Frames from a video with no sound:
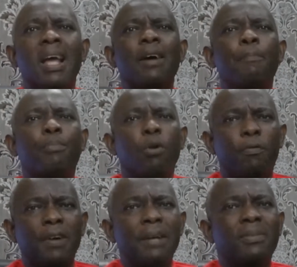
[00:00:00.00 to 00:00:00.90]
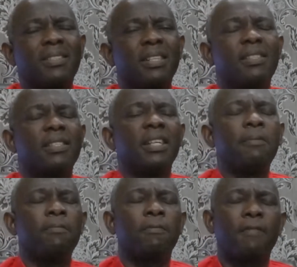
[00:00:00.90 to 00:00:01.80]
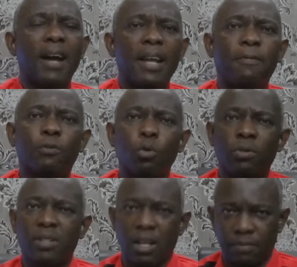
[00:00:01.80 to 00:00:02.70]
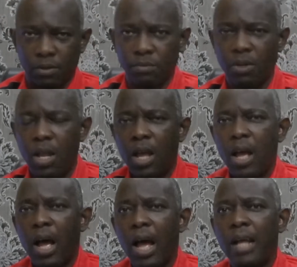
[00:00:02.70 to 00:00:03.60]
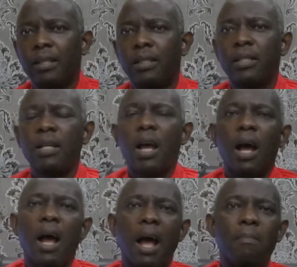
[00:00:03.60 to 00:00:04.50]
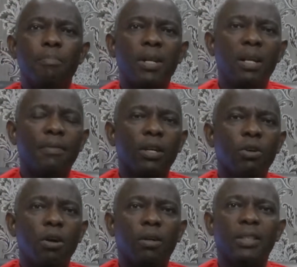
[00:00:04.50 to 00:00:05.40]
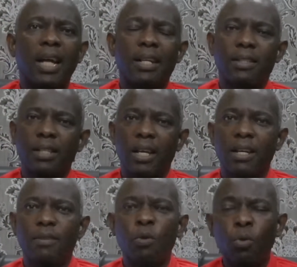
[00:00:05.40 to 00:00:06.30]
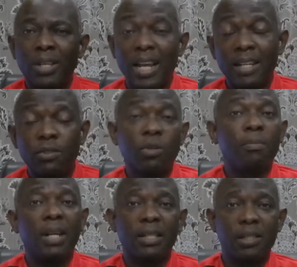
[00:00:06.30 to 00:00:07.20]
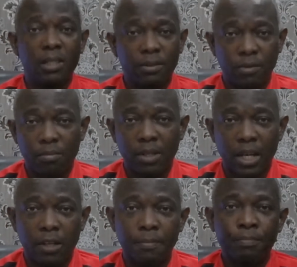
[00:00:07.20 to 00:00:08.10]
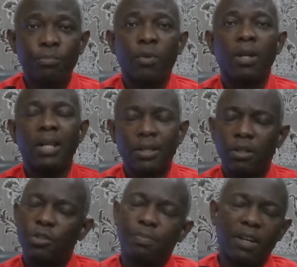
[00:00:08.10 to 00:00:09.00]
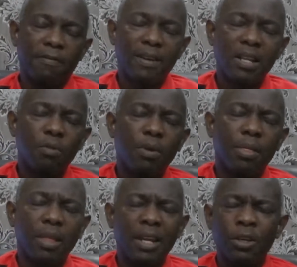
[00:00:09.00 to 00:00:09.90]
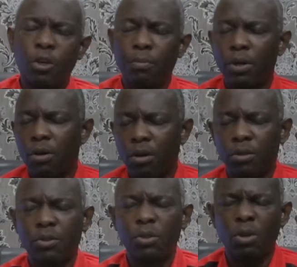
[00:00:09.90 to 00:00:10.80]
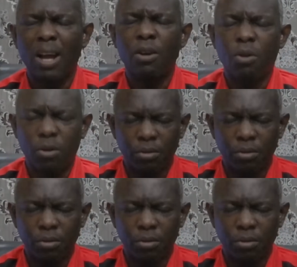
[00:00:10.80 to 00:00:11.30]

Proverbs 16, 5 to 7. And I'm believing God that we will learn some lessons from there. Let us pray. Father, we thank you because you are God.